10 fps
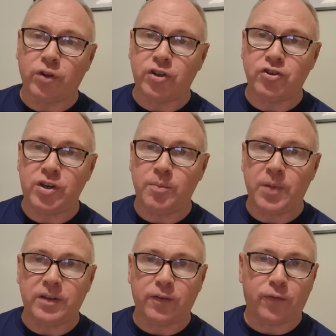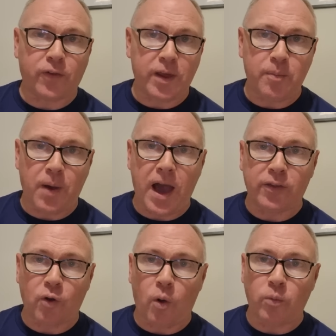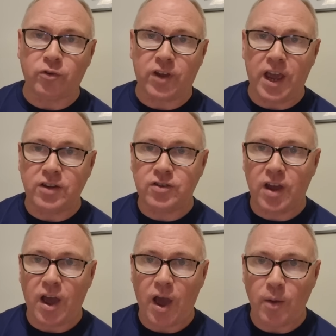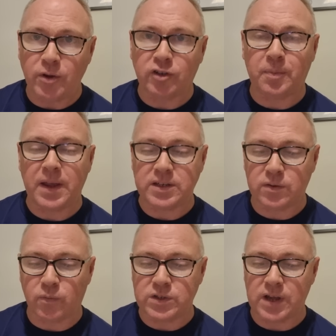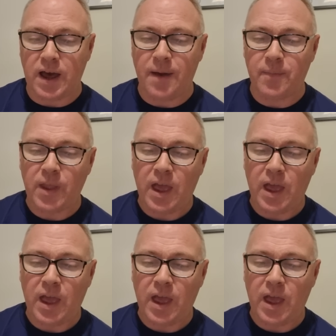really cheap, but it's the flight back that always gets you. How expensive was that?